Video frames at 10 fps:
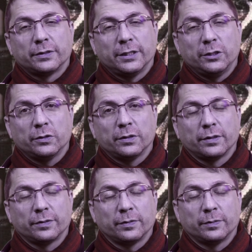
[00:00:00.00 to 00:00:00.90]
see you
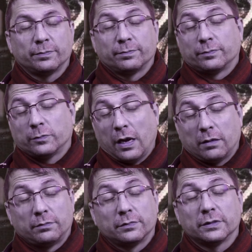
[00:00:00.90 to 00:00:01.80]

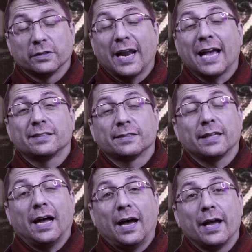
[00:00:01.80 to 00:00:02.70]
the next
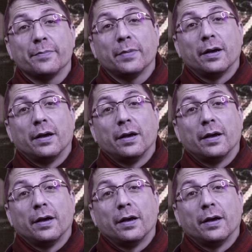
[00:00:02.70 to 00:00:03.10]
time,